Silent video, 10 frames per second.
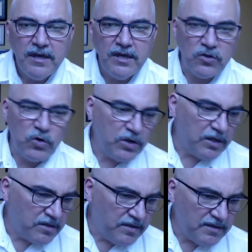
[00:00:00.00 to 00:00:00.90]
is good
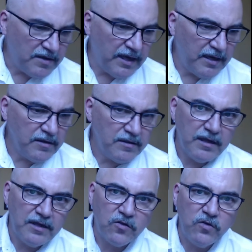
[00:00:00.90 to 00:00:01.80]
at details,
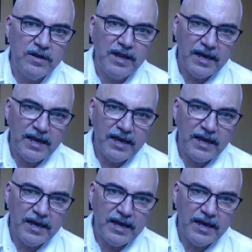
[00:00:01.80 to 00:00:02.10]
is good at